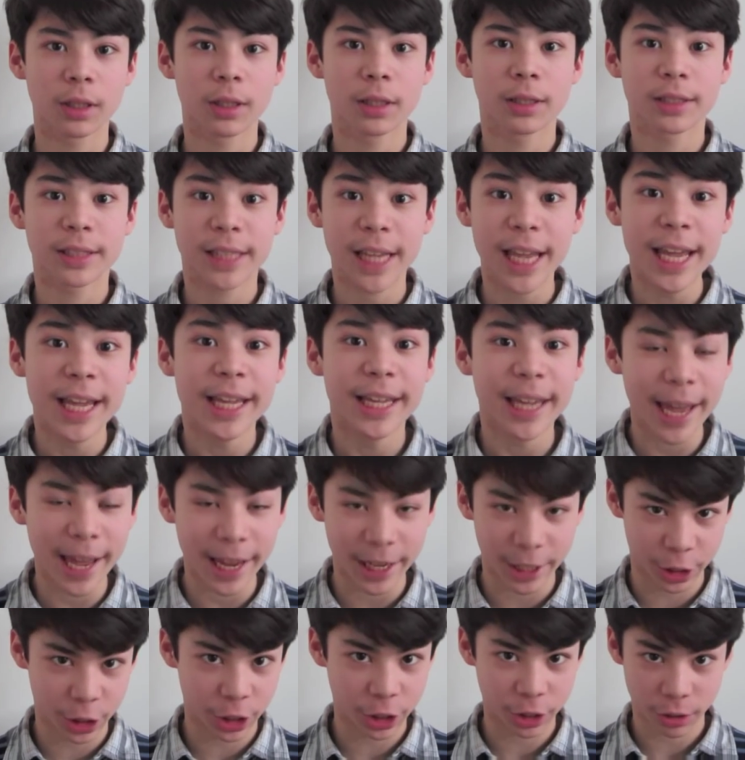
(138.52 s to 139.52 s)
Take
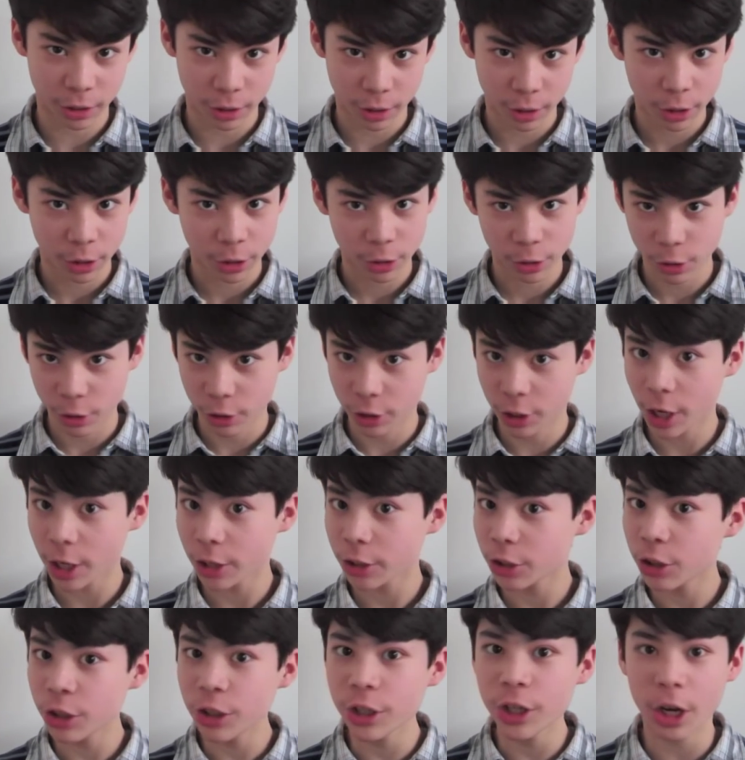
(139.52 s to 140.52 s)
action. You're
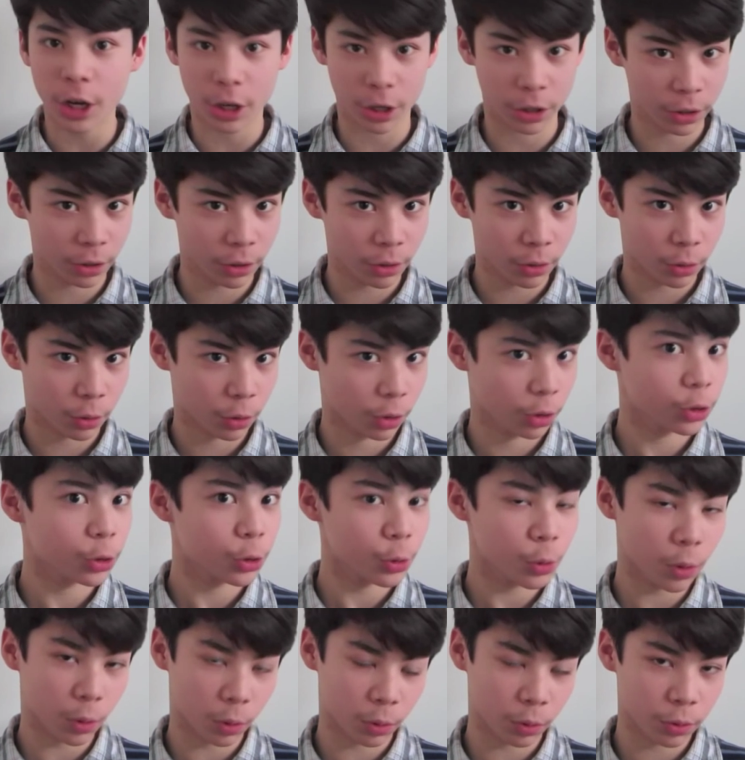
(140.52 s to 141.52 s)
not too young, or
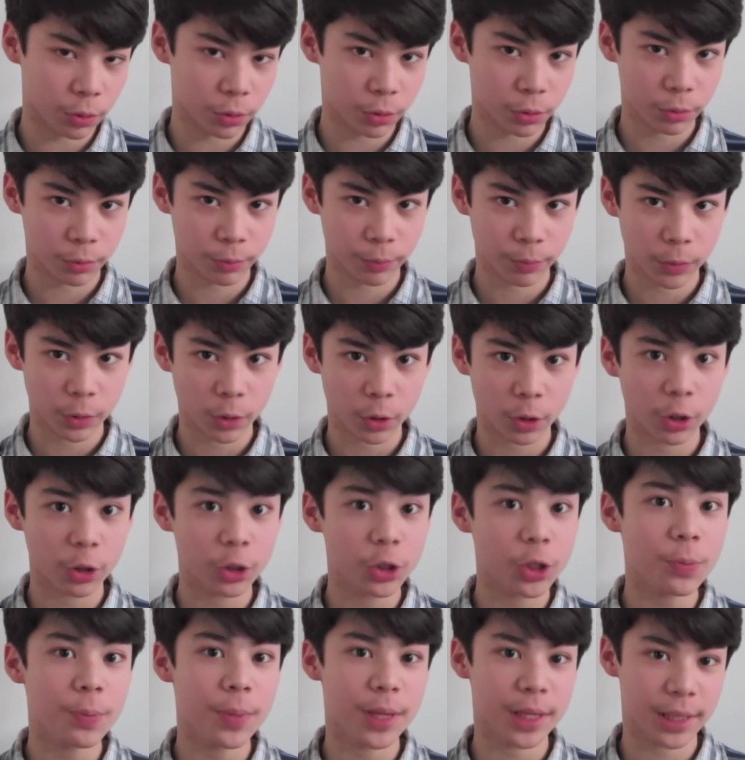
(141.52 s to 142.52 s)
too old, or
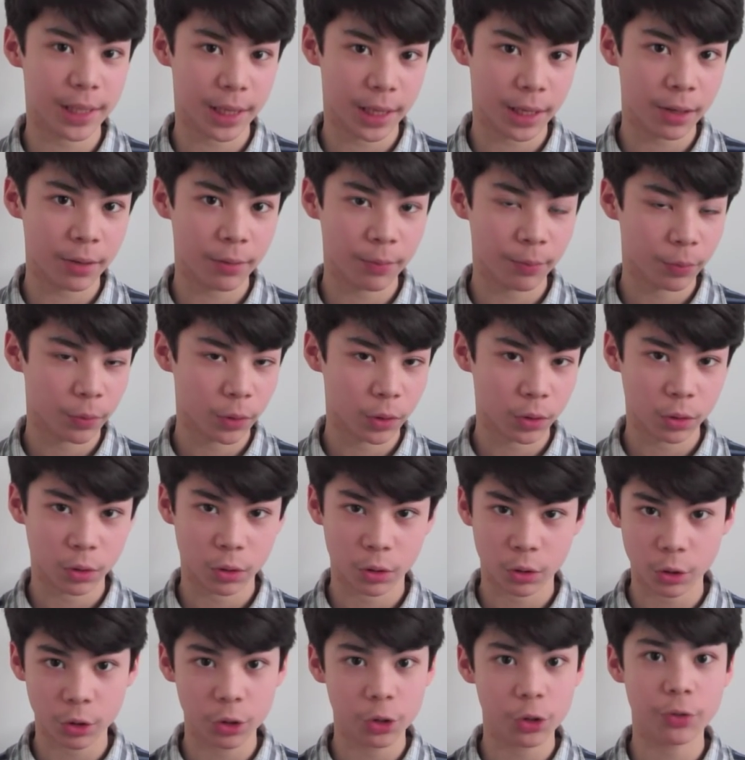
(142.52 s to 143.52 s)
too busy,
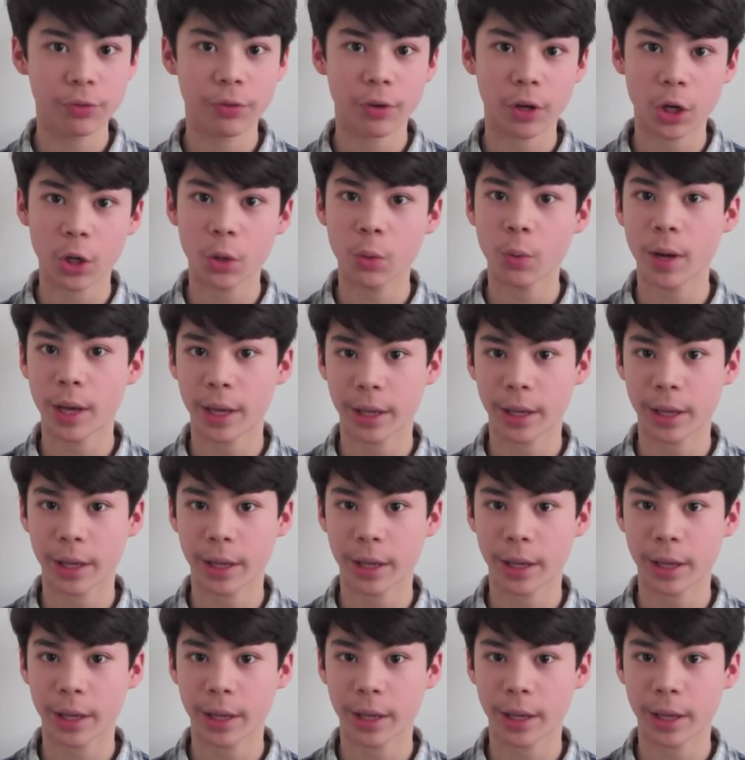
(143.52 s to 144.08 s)
or too far away.